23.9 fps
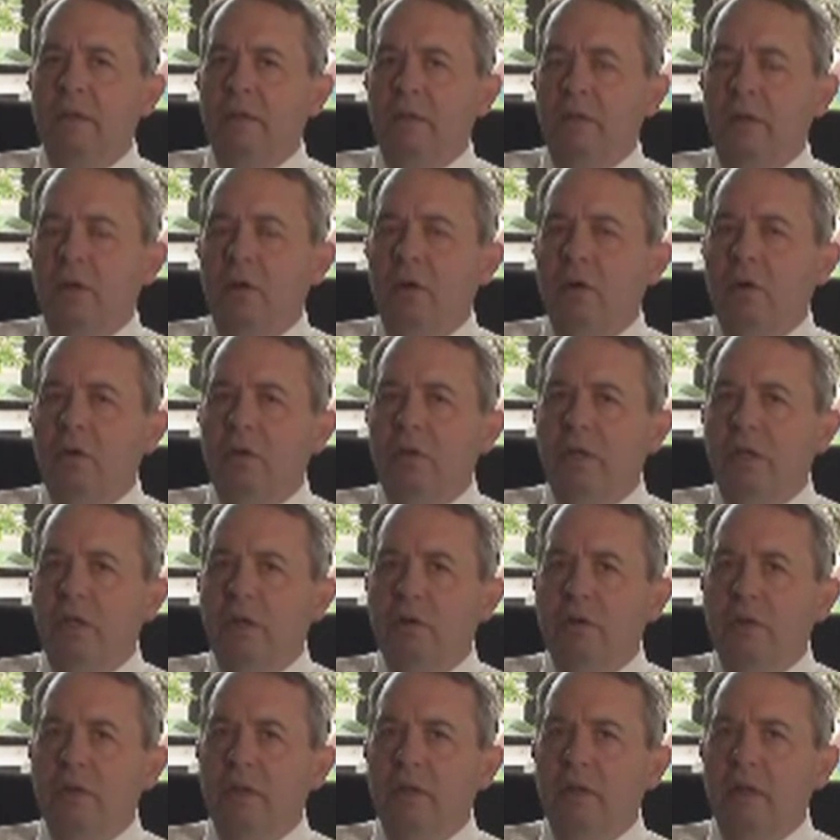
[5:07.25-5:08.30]
the
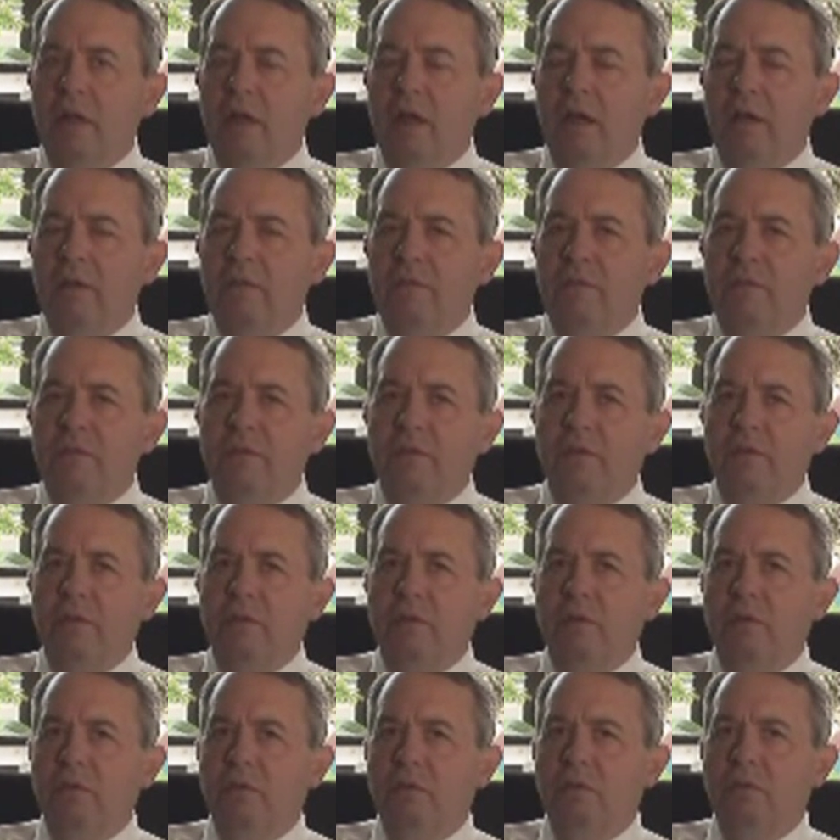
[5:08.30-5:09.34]
earlier in life
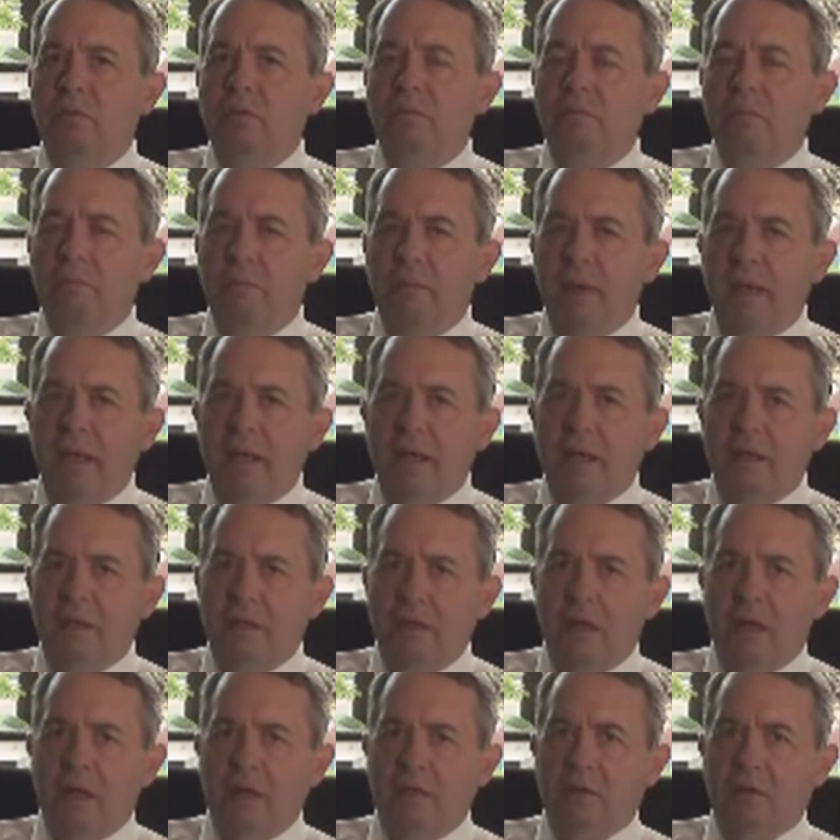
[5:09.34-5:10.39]
you make a
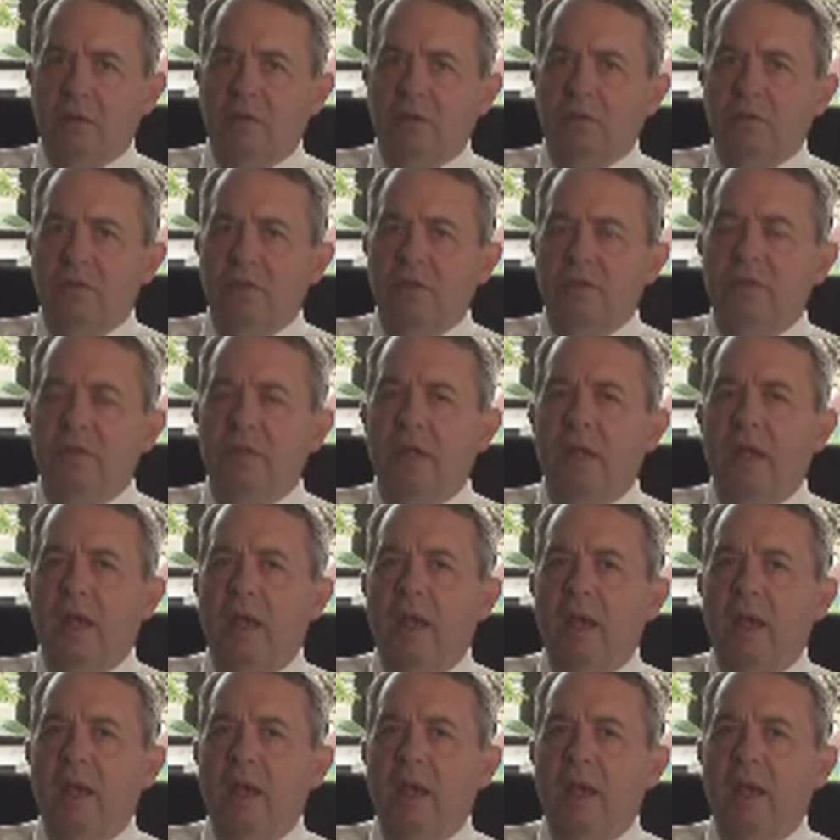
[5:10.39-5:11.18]
diagnosis